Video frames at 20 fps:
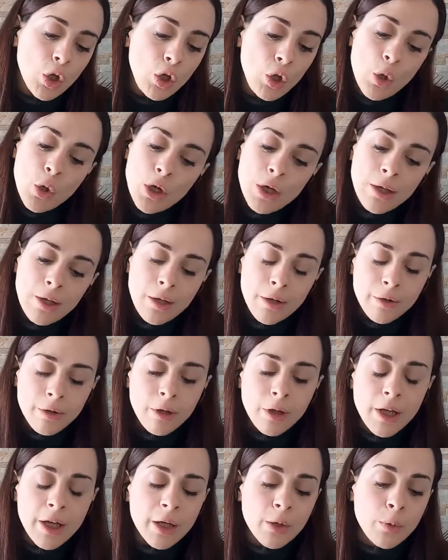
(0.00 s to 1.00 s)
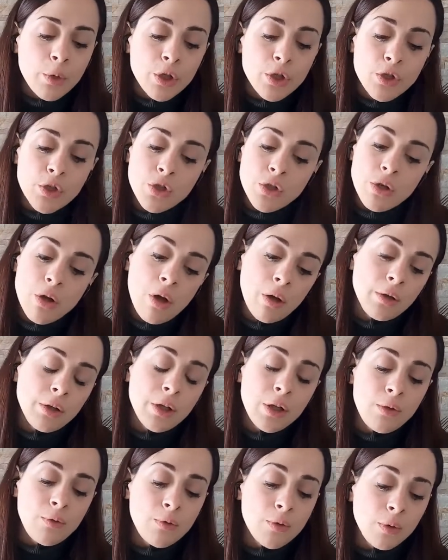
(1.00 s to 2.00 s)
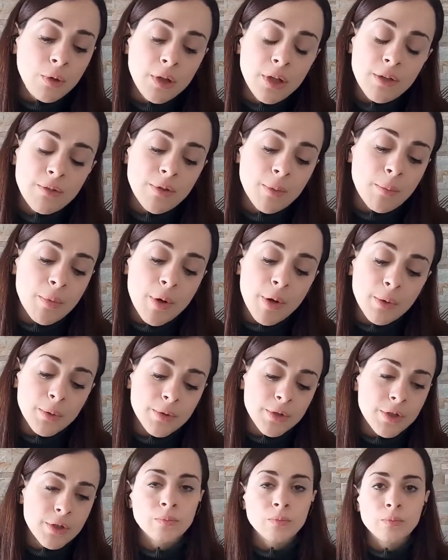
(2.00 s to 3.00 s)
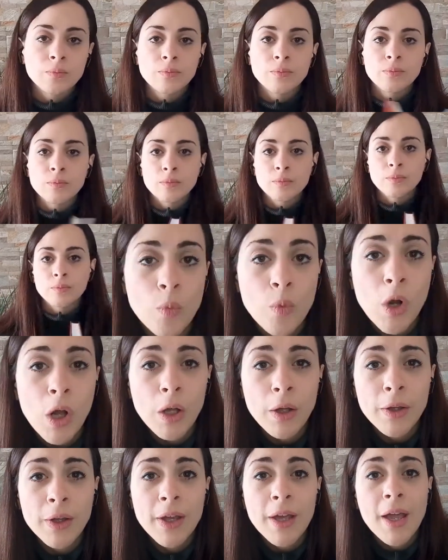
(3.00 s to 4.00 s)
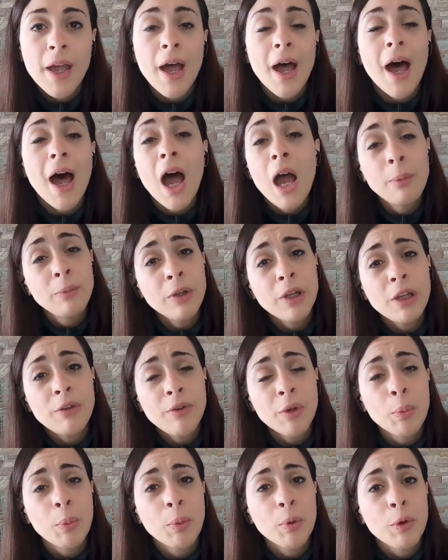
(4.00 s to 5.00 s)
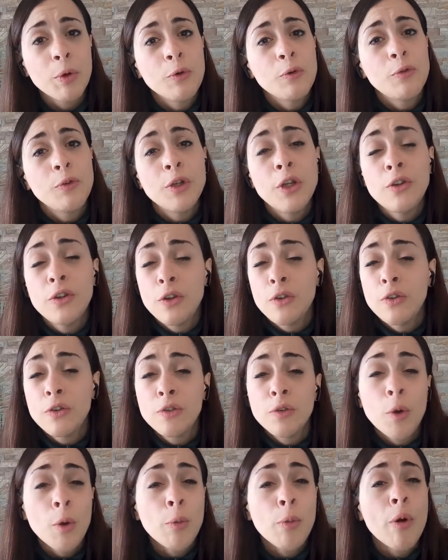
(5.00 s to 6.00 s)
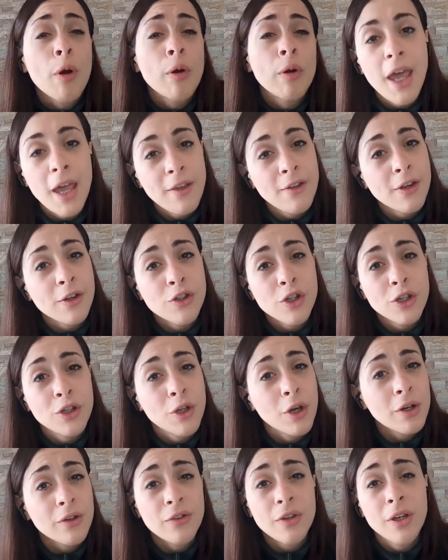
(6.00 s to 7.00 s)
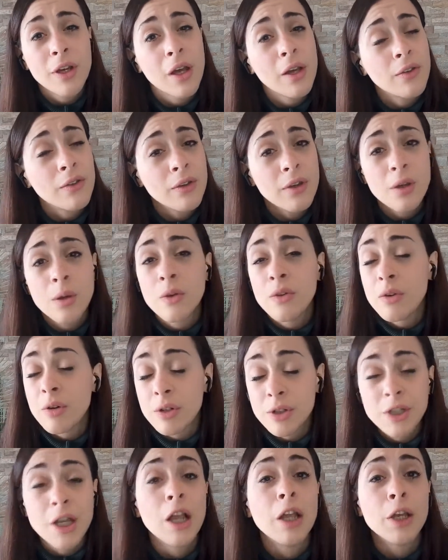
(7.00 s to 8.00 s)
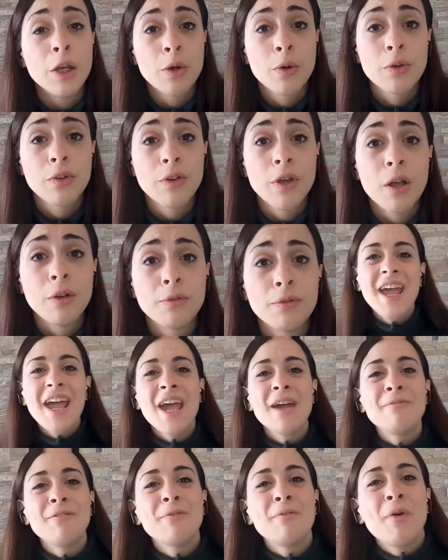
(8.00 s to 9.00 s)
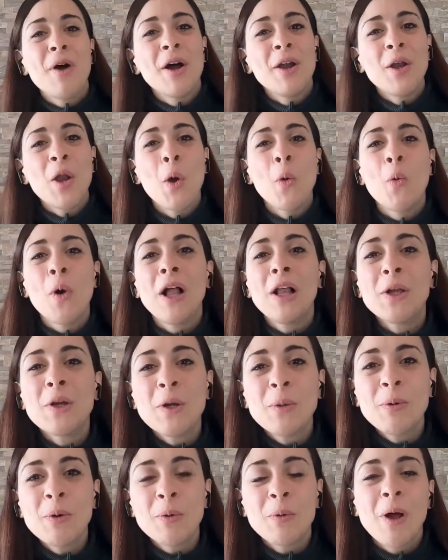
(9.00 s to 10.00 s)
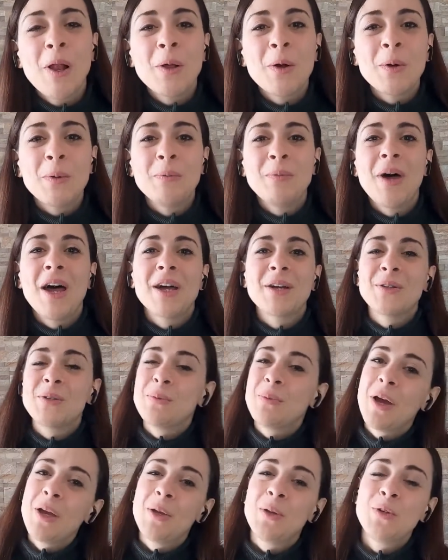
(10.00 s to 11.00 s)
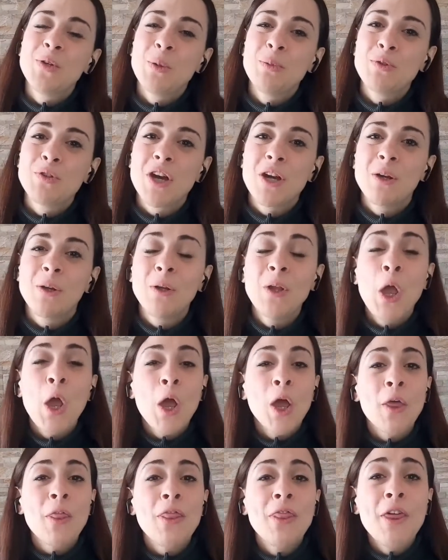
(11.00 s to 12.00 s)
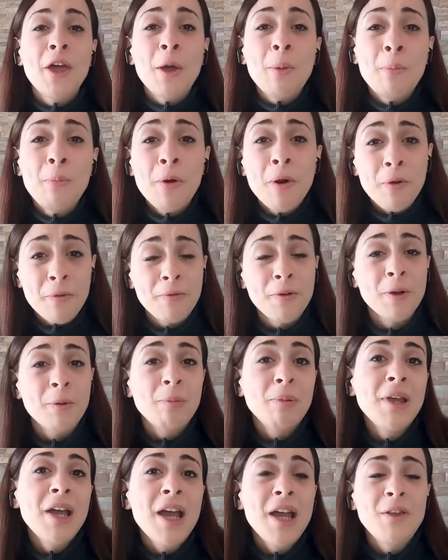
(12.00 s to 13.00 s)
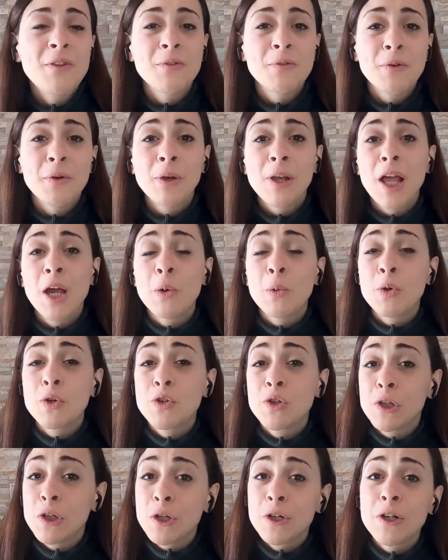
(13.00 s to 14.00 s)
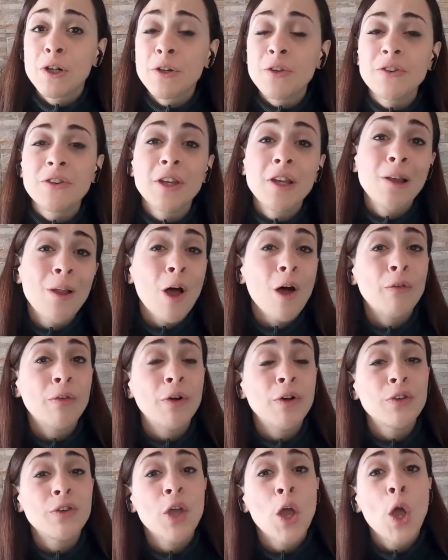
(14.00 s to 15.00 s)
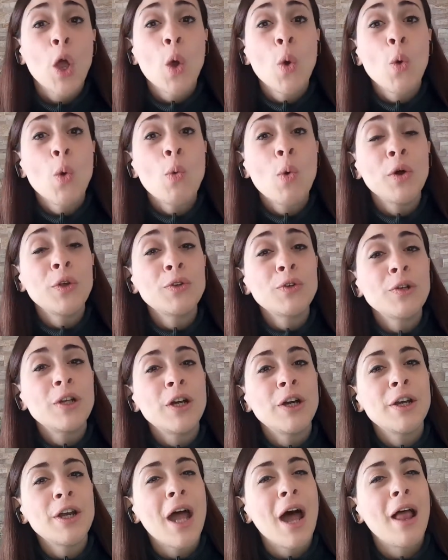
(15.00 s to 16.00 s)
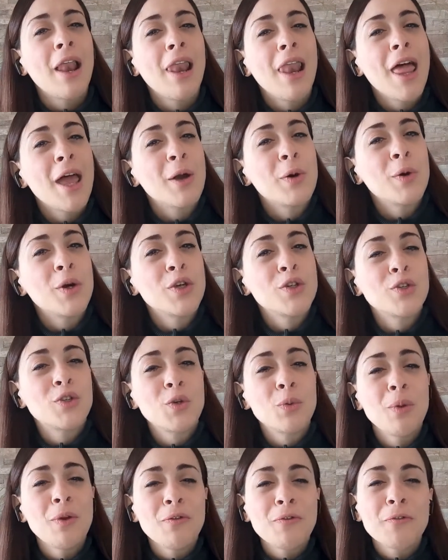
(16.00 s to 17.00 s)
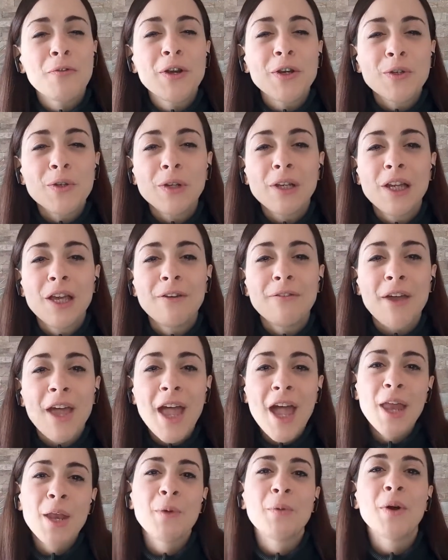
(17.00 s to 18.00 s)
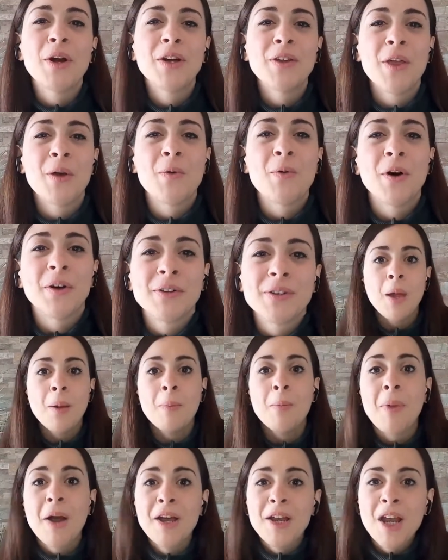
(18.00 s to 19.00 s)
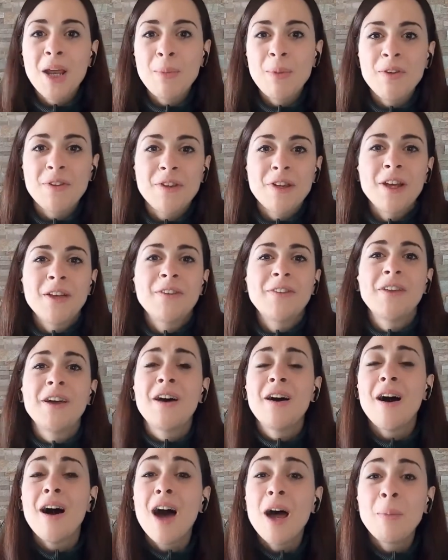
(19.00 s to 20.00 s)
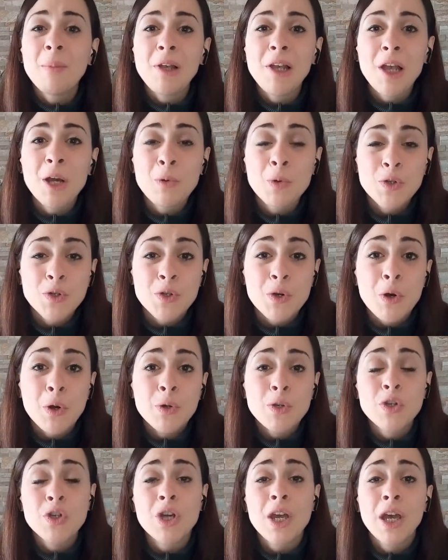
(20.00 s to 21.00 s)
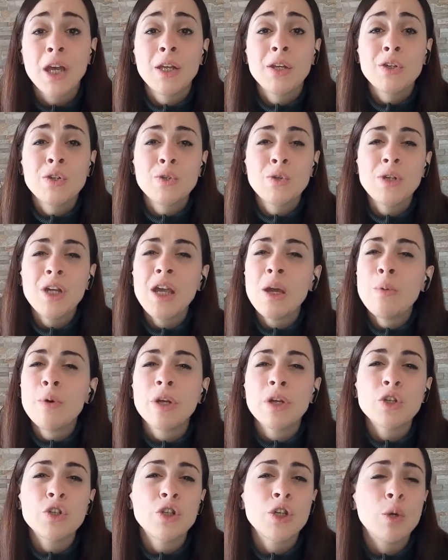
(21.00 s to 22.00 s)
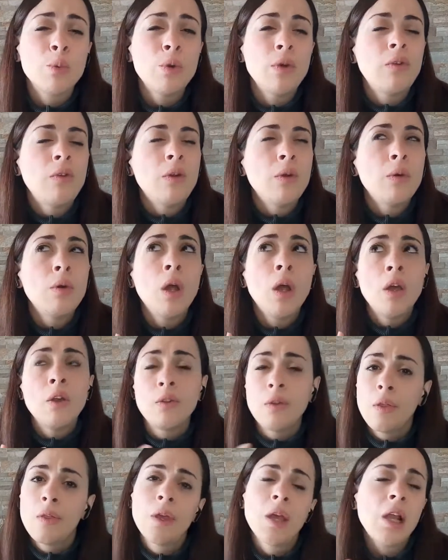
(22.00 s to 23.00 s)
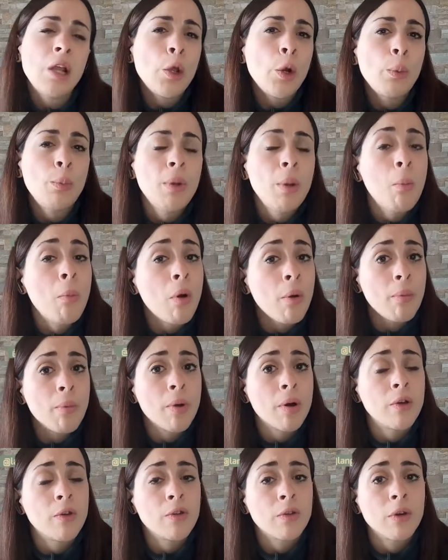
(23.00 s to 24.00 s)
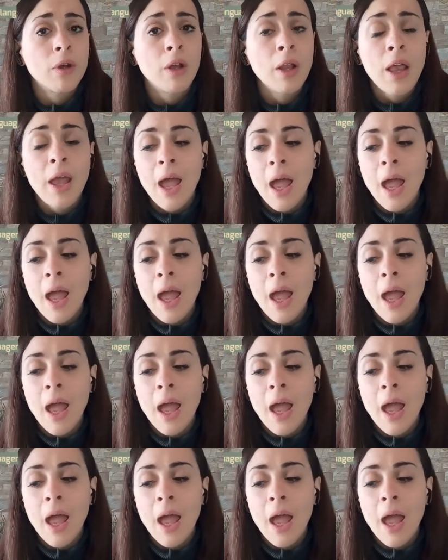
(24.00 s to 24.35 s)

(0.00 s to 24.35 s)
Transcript: You can learn a language only if you live abroad. Well, I'm the living proof this is so wrong and such a toxic excuse you're telling yourself. Hey everyone, welcome back to my YouTube channel, the perfect place for language learners and lovers who want to learn a language to be free to live anywhere they want. My name is Diretta, I'm a language coach, and today I want to share with you something a little bit more personal.